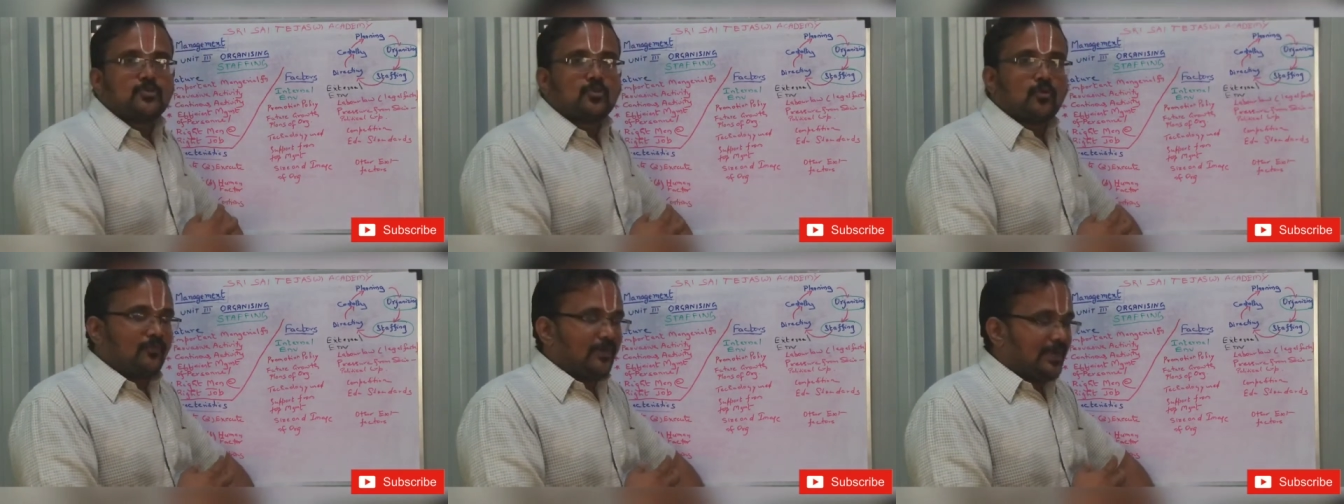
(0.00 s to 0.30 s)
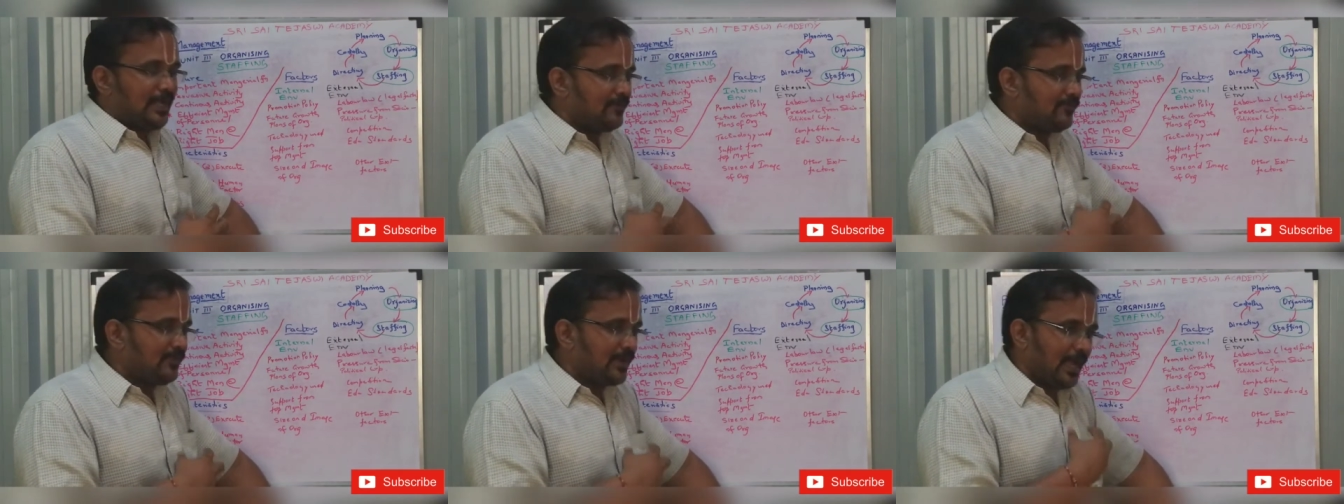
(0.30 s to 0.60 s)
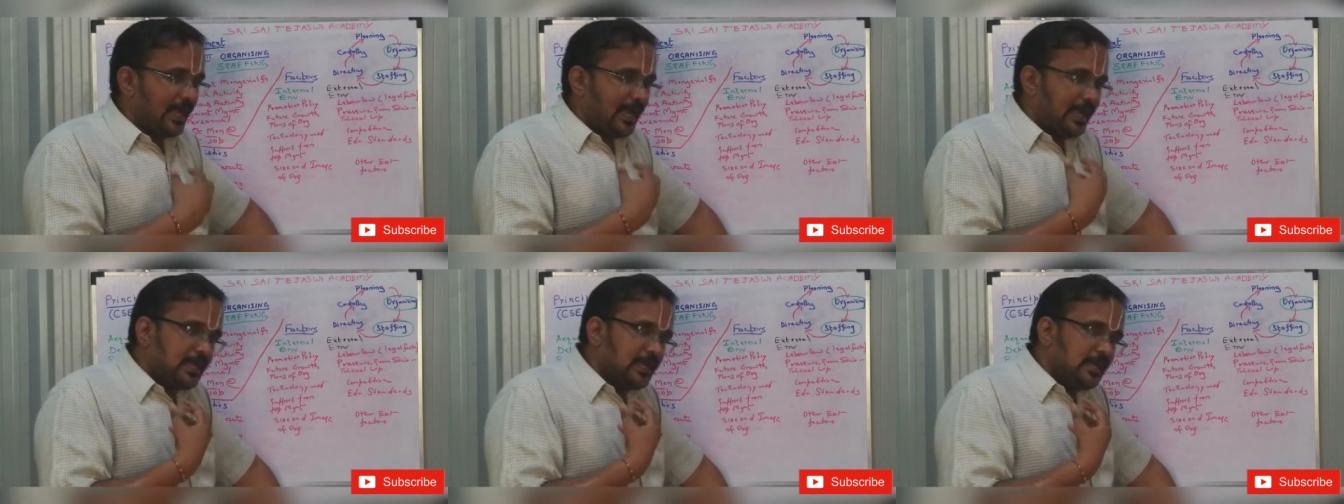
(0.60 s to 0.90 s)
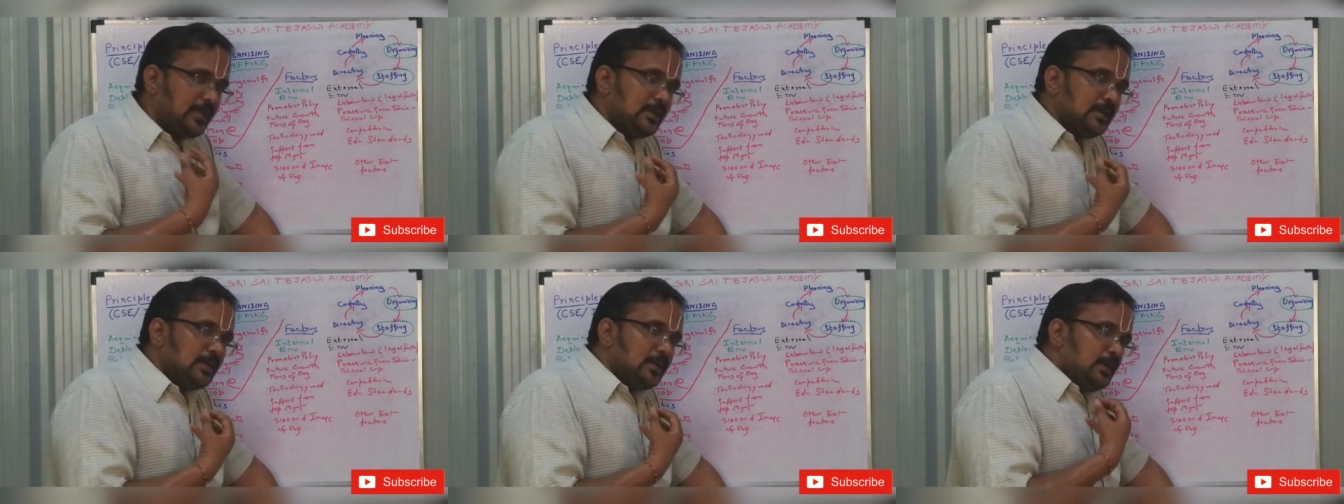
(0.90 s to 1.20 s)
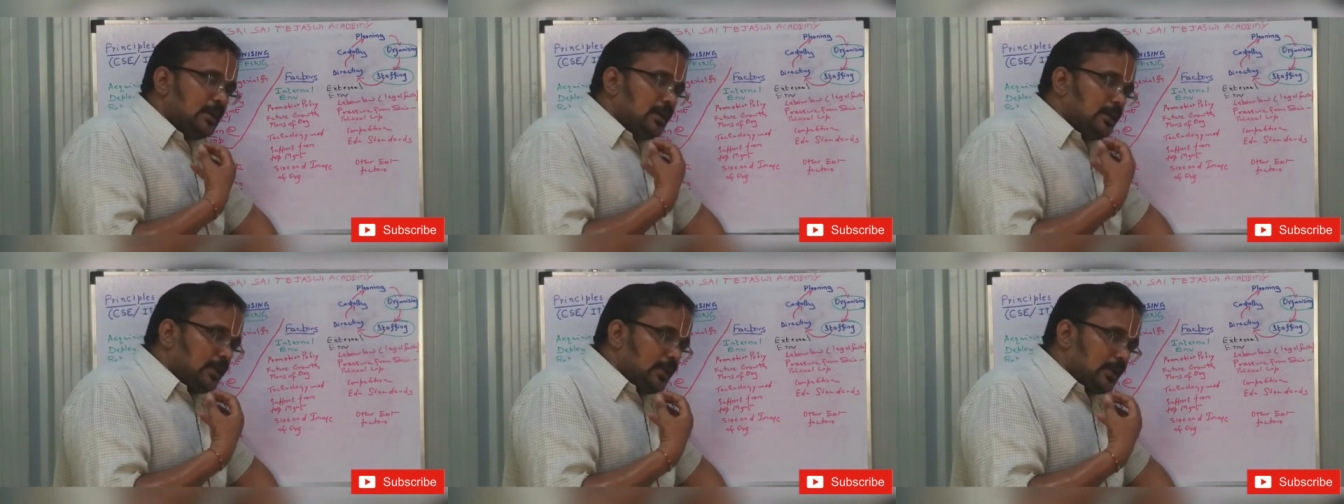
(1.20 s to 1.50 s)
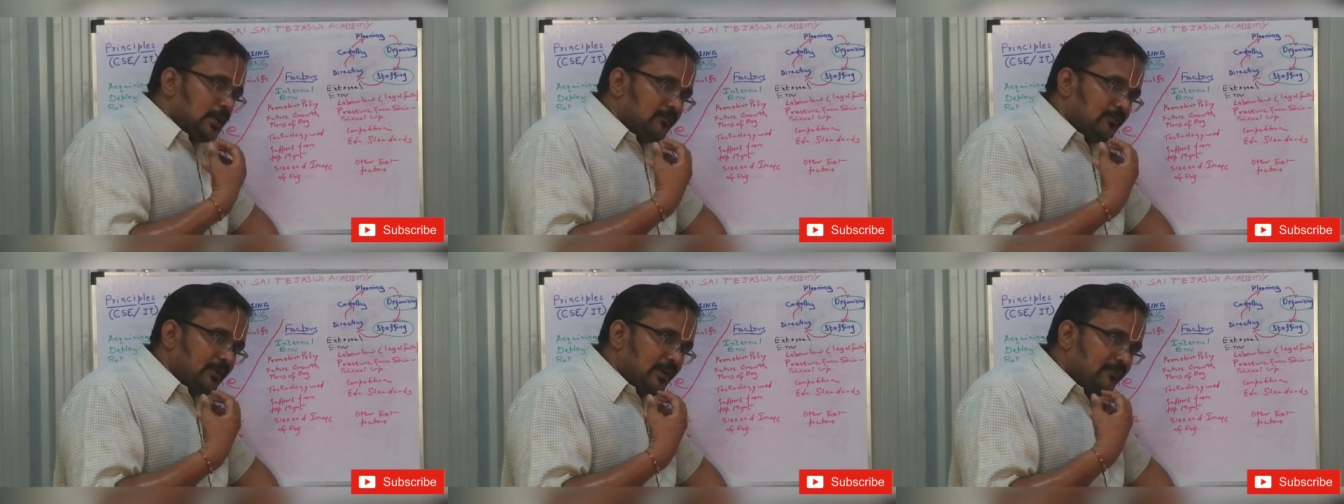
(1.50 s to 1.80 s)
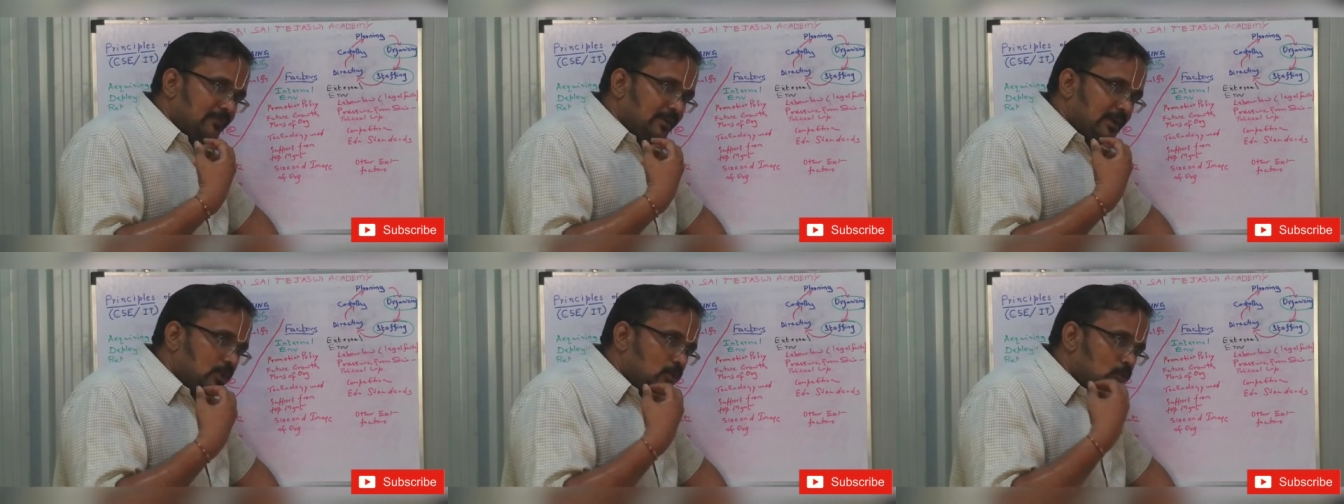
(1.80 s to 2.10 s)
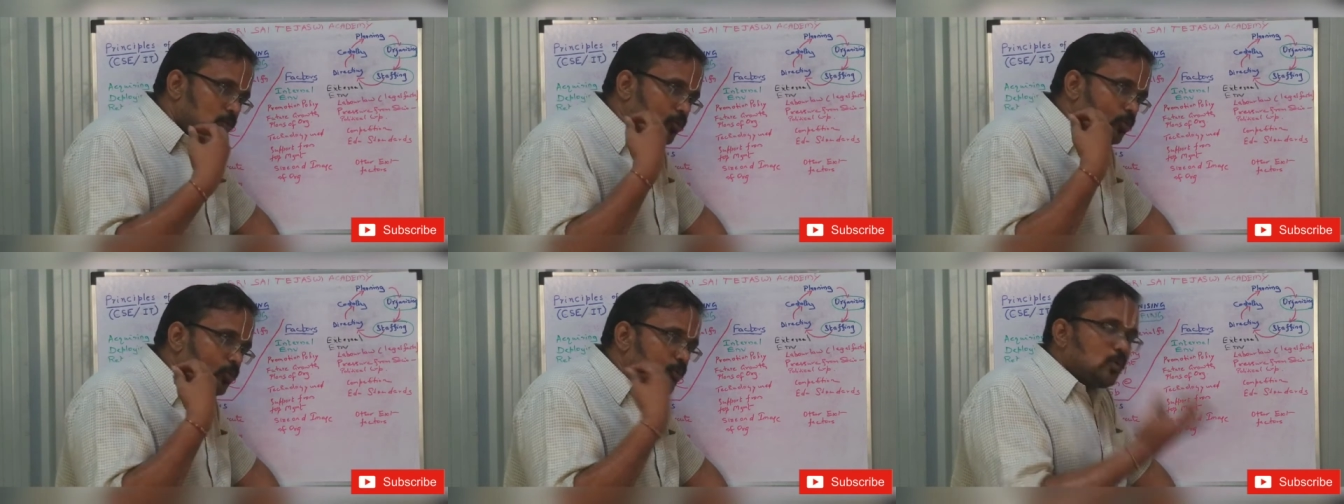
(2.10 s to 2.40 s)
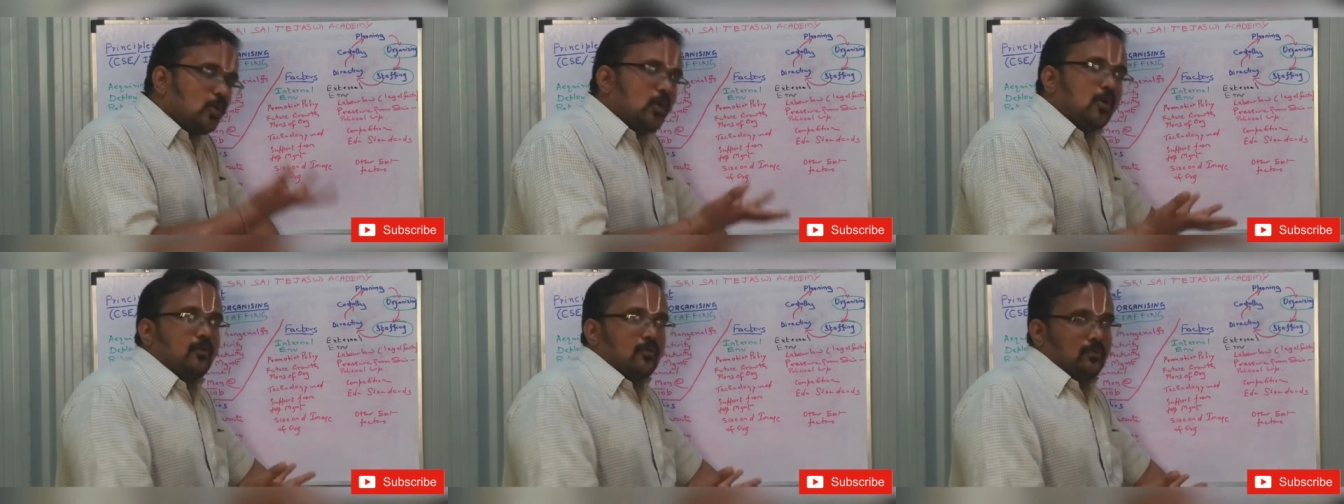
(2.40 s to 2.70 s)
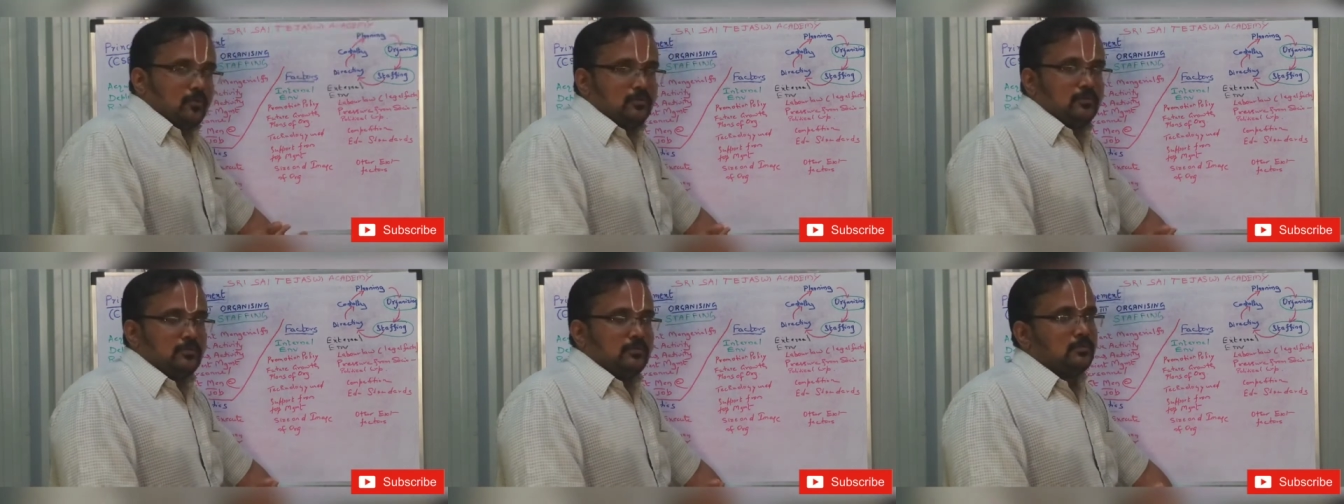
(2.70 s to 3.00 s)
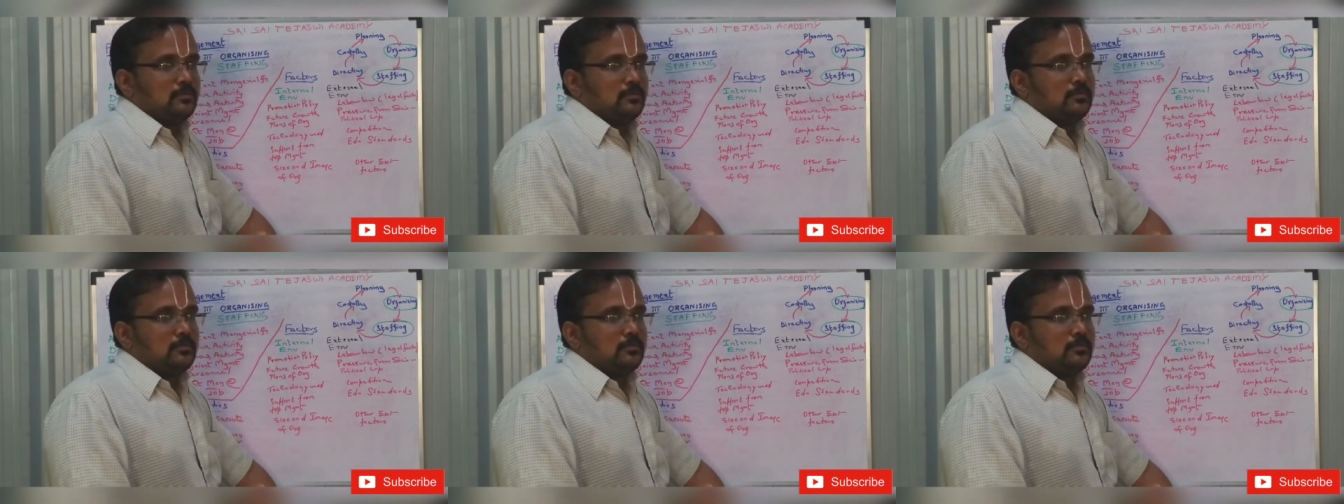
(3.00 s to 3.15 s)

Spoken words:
So whenever you go,